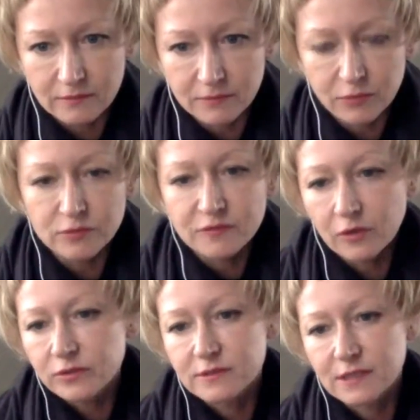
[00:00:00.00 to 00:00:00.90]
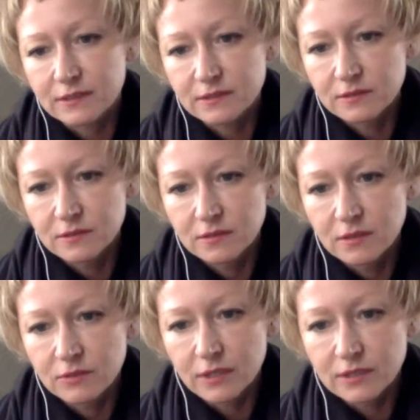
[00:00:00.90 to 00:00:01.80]
But whose fault is that,
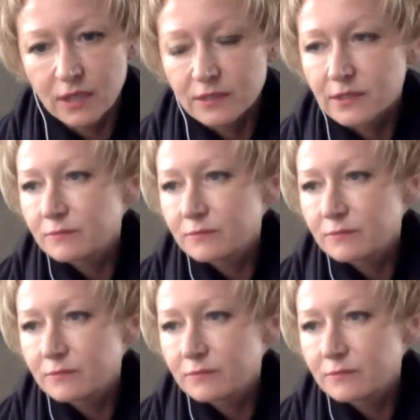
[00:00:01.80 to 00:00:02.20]
right?